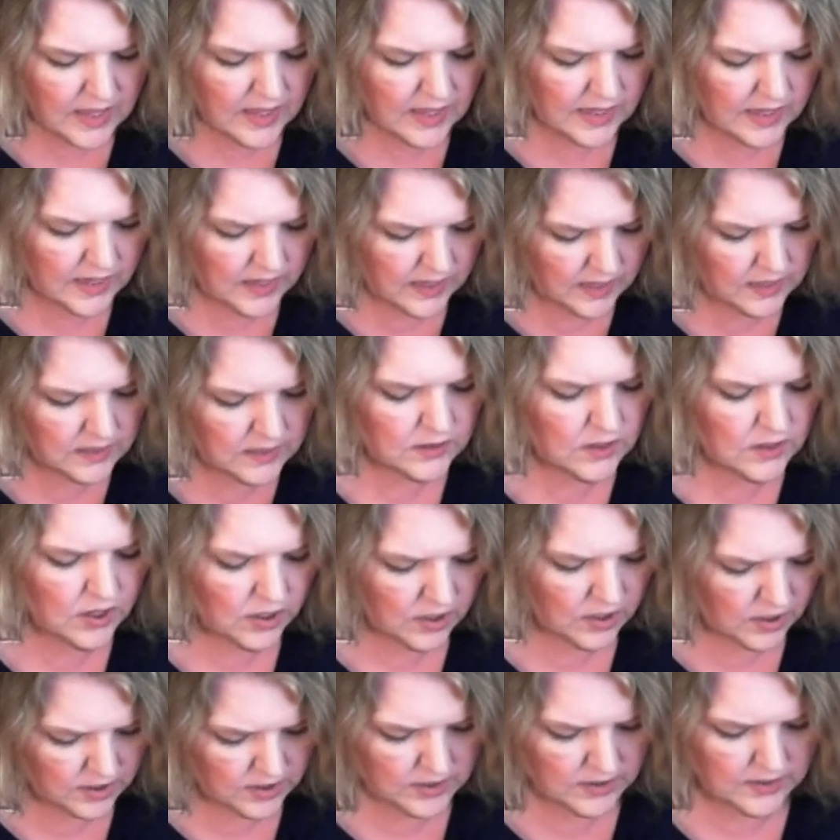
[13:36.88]
in
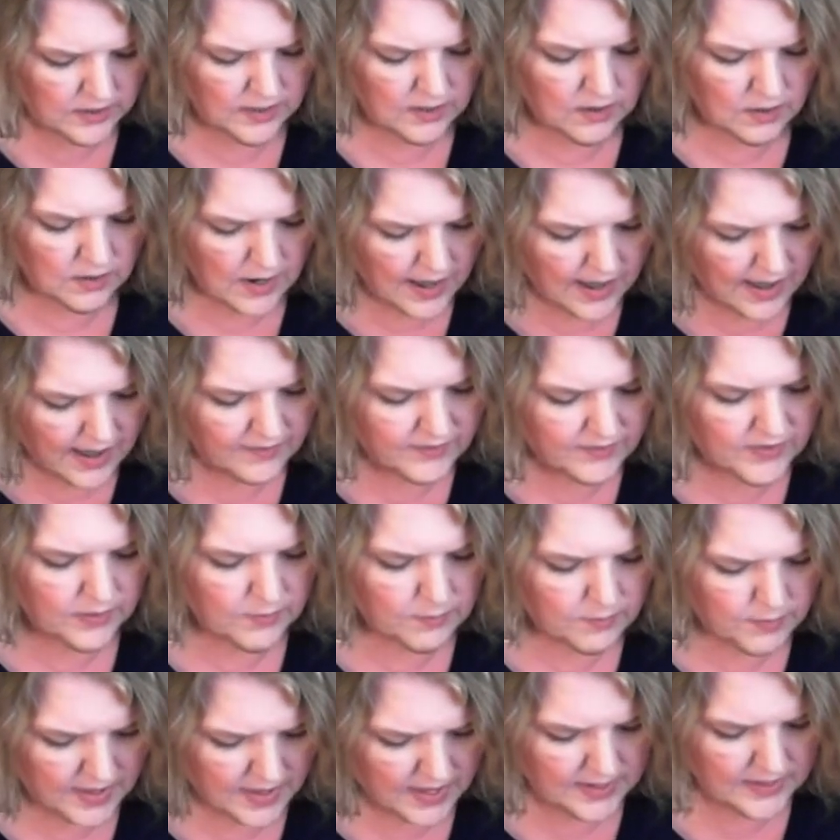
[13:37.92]
currently, or having
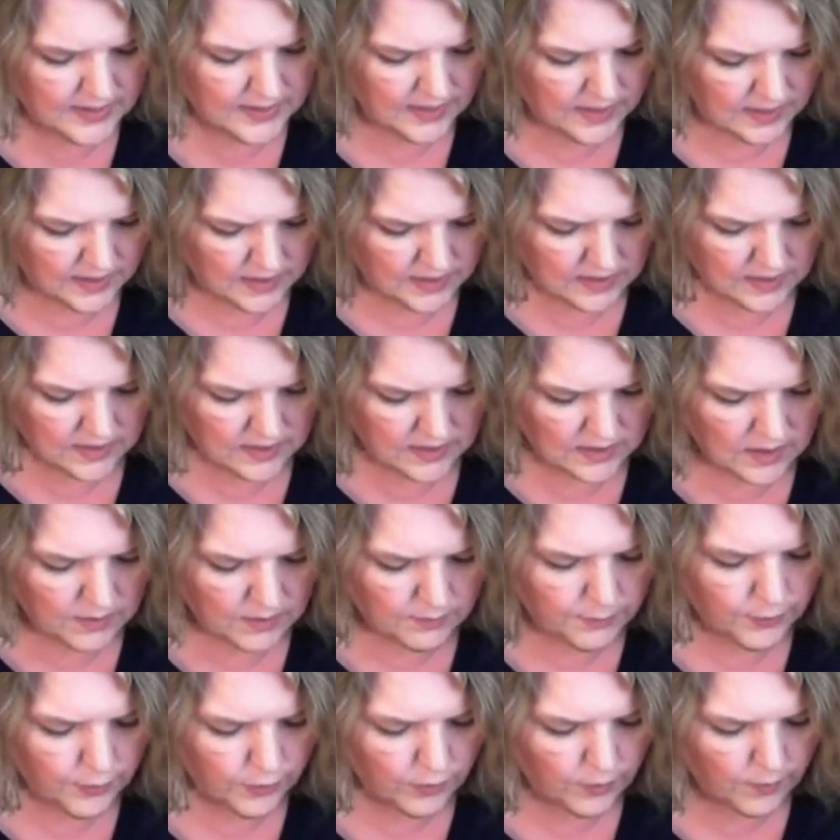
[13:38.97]
been in, a
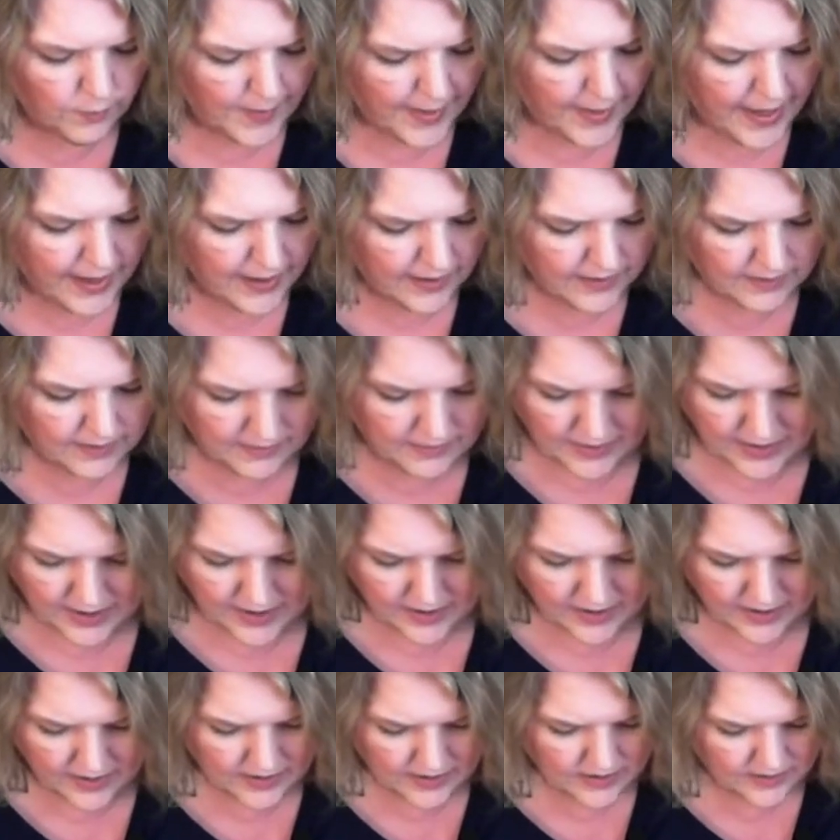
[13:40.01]
pullback,
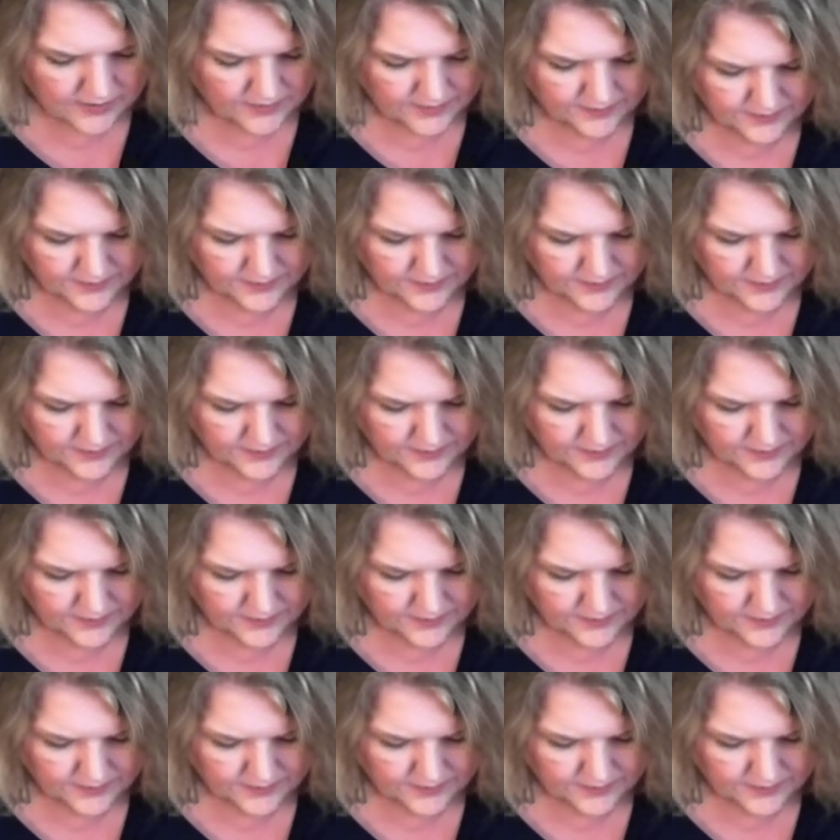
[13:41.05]
like